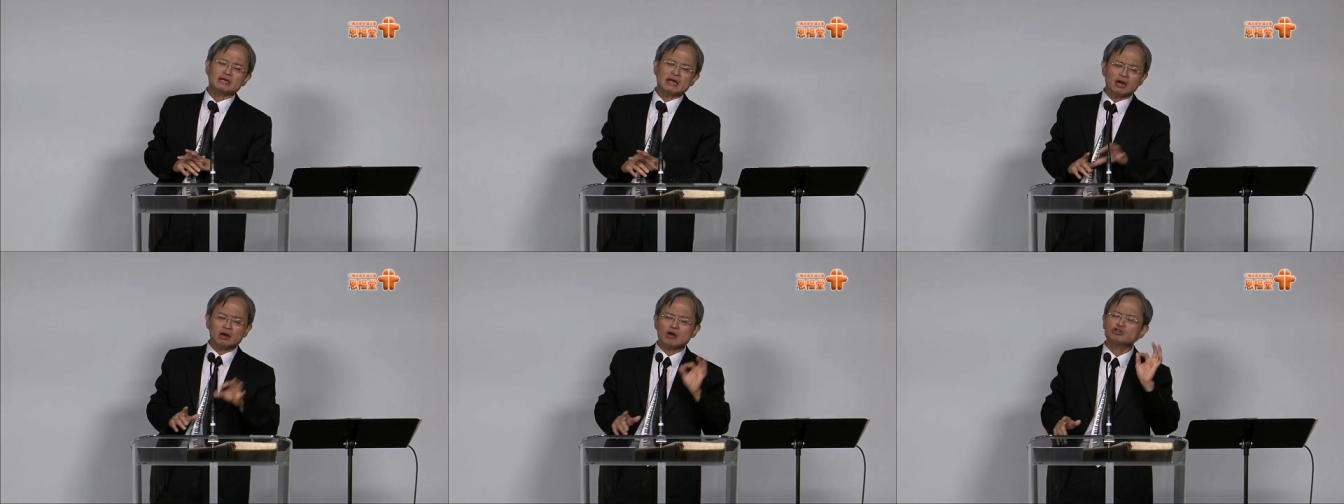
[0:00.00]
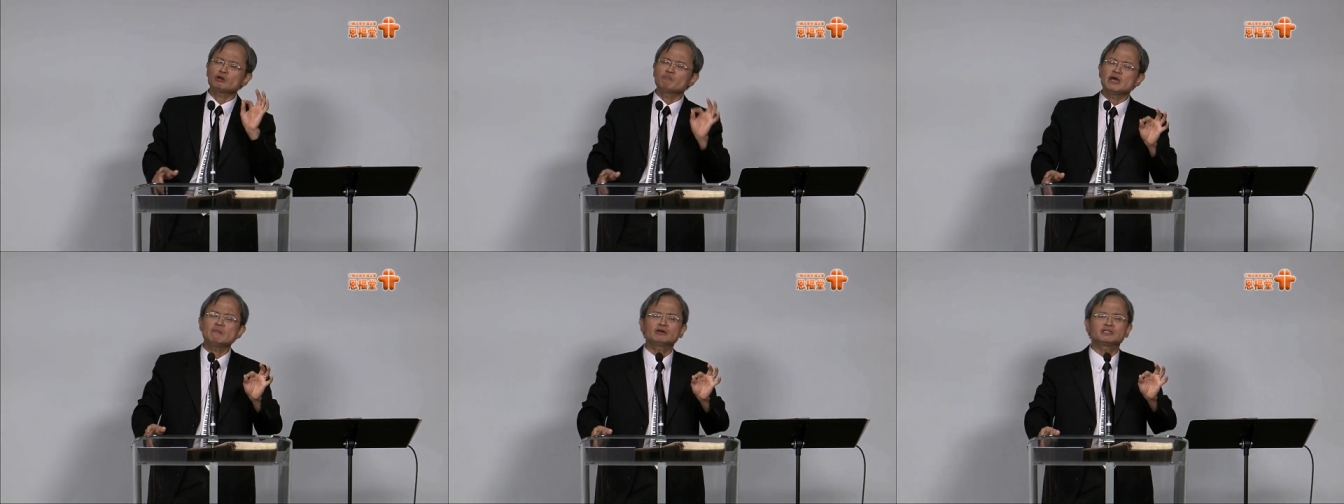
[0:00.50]
a lot of
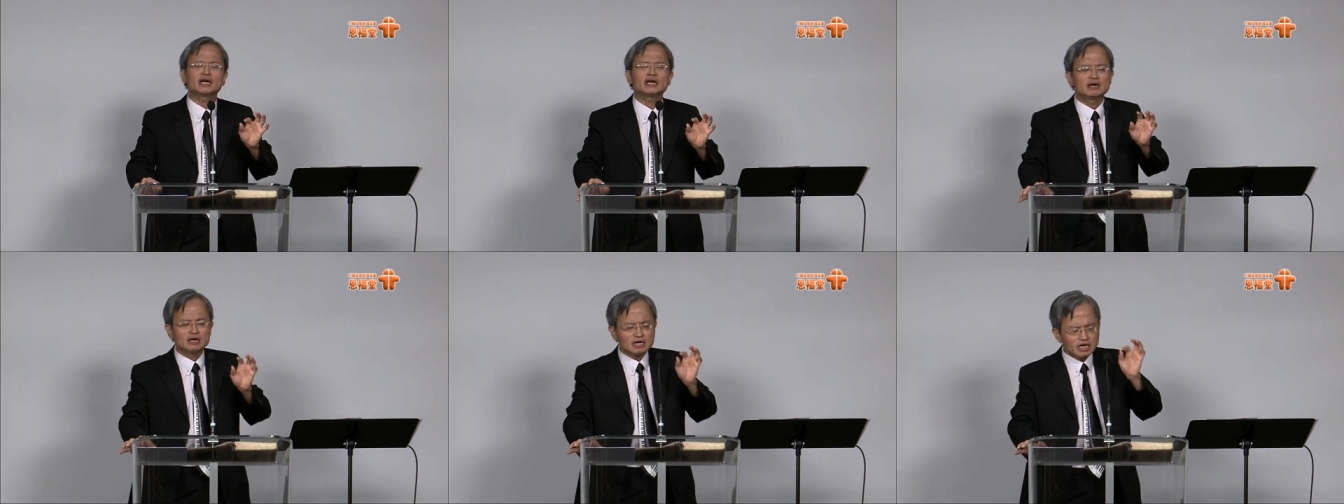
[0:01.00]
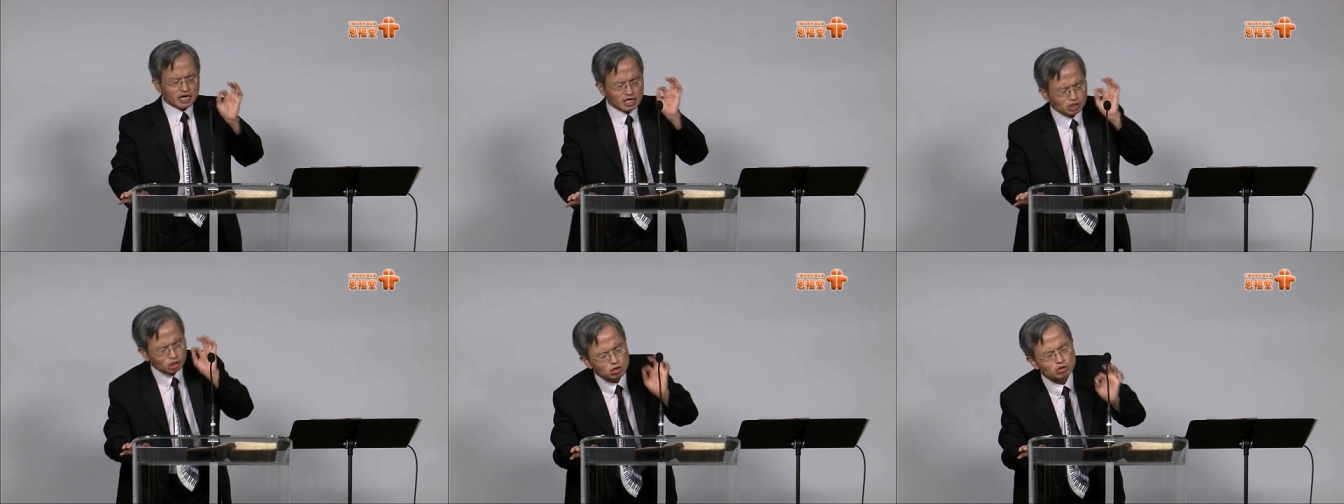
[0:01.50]
people say it's
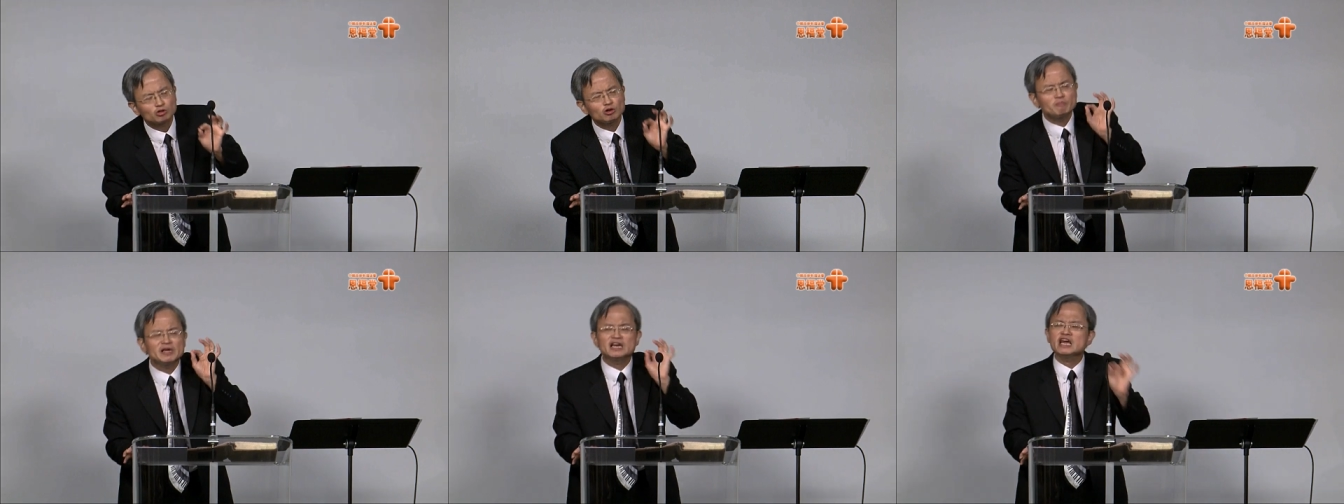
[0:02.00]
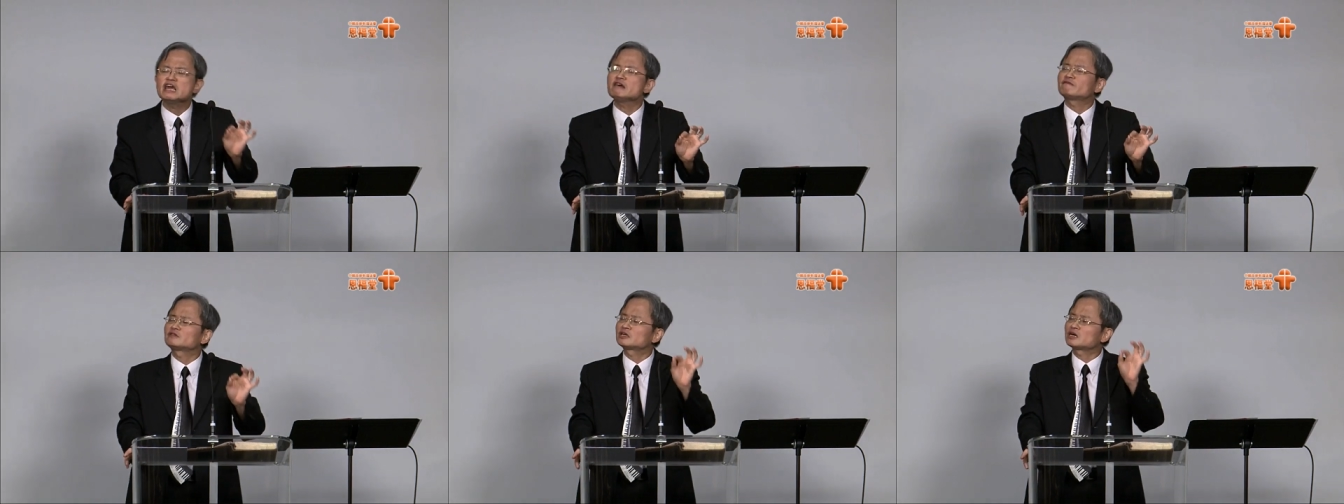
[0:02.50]
good to believe
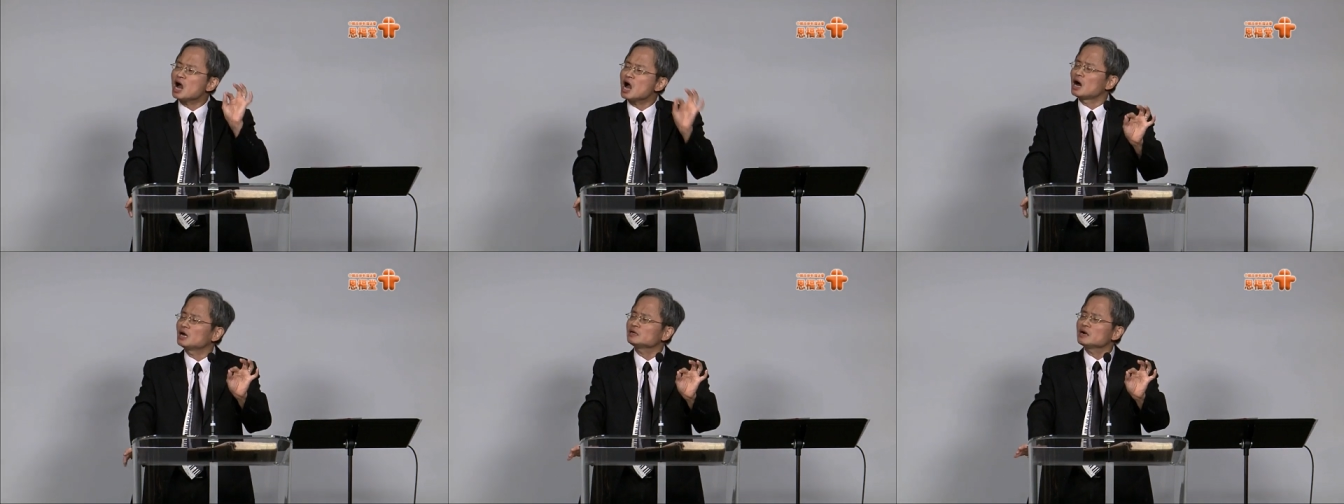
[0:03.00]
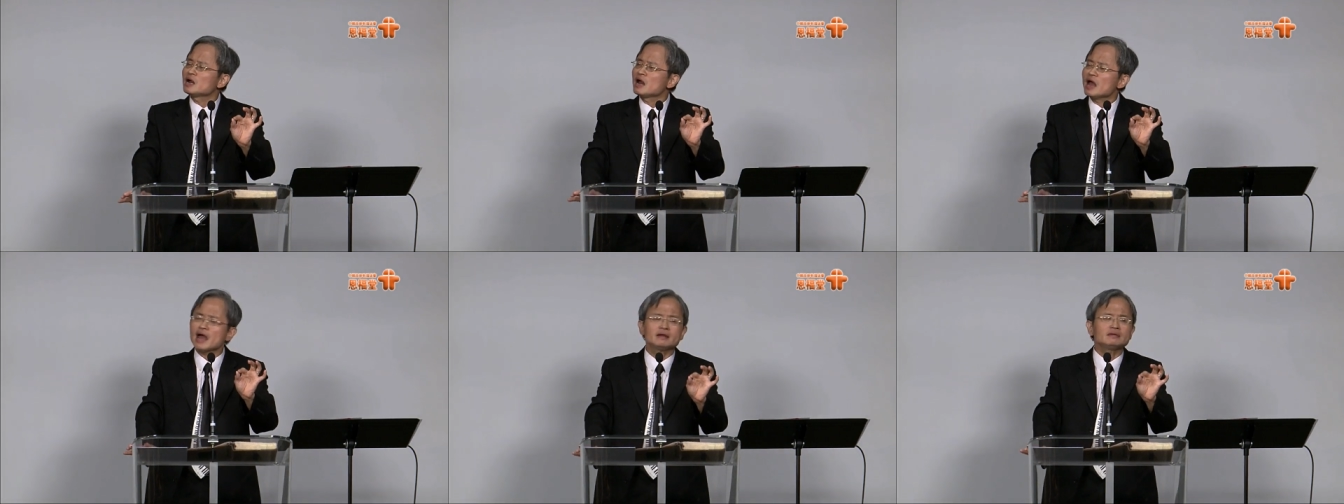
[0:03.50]
God
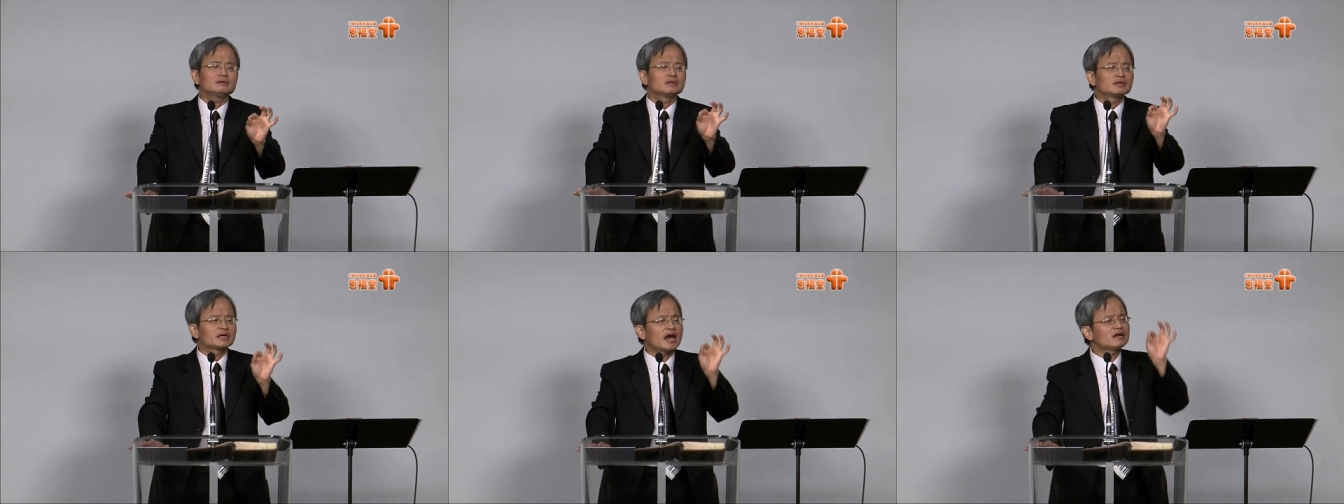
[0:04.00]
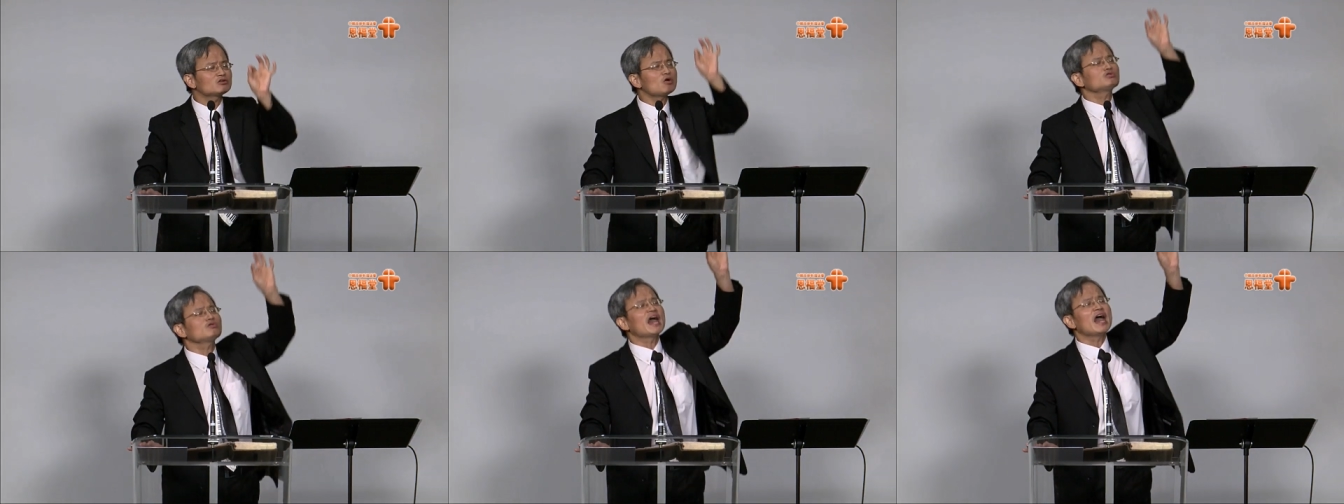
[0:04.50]
and can go
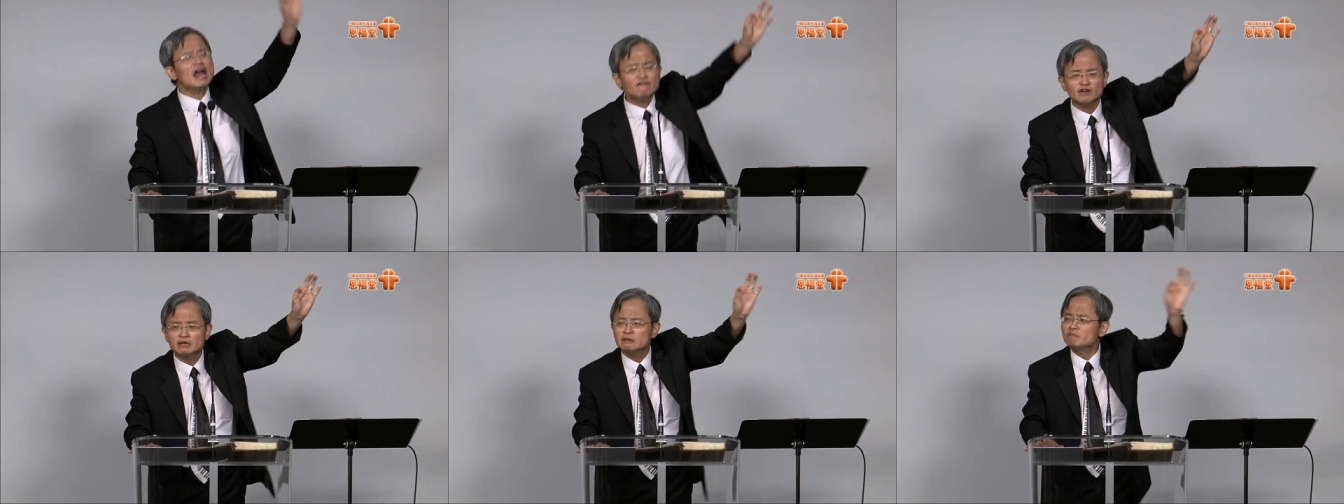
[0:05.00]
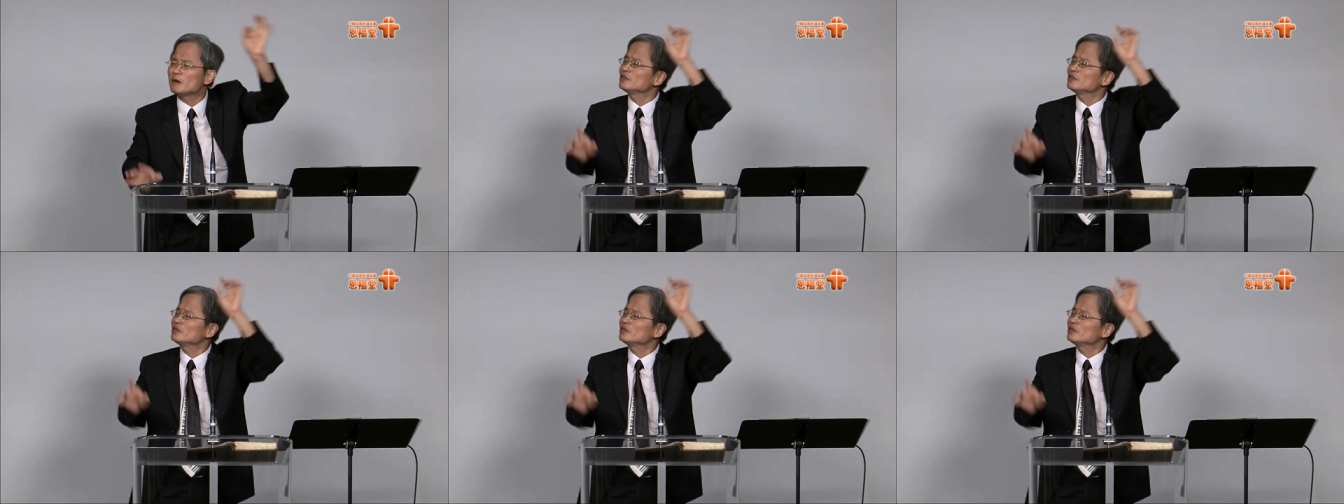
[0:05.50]
to heaven, but